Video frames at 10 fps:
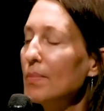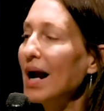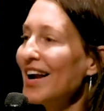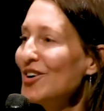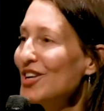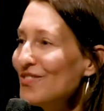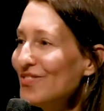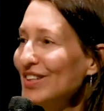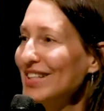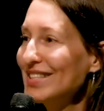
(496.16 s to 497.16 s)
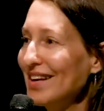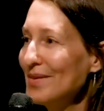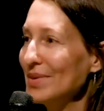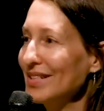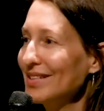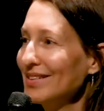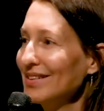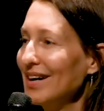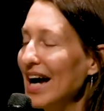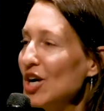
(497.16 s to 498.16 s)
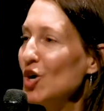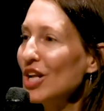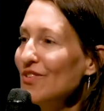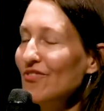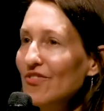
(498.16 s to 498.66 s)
But I couldn't feel excitement. I couldn't